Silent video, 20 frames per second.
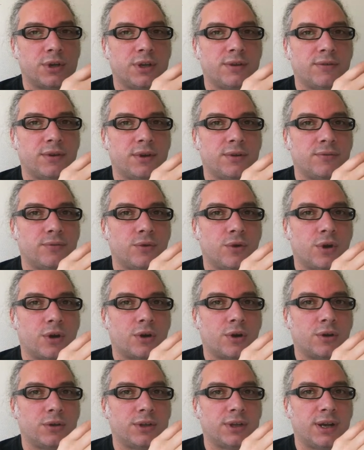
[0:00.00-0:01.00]
even if you are
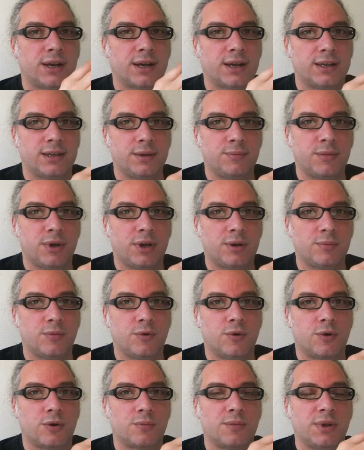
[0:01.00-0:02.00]
not in academia
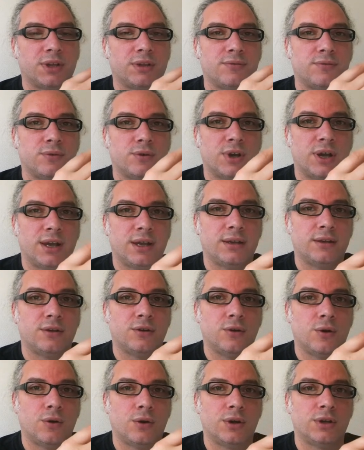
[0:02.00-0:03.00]
anymore, but if you gain
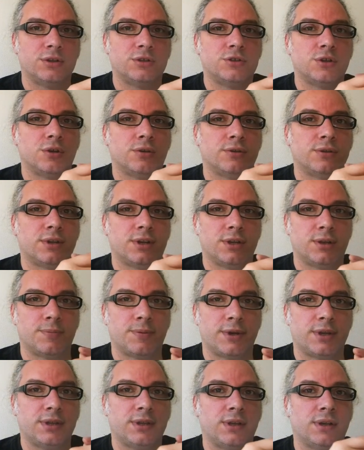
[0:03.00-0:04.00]
knowledge on 3D
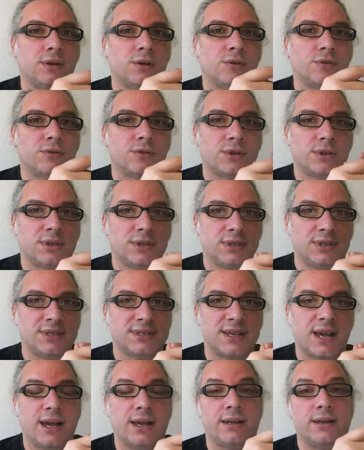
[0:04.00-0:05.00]
printing, on 3D
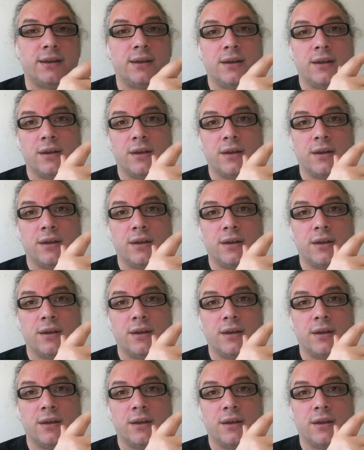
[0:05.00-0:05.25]
design,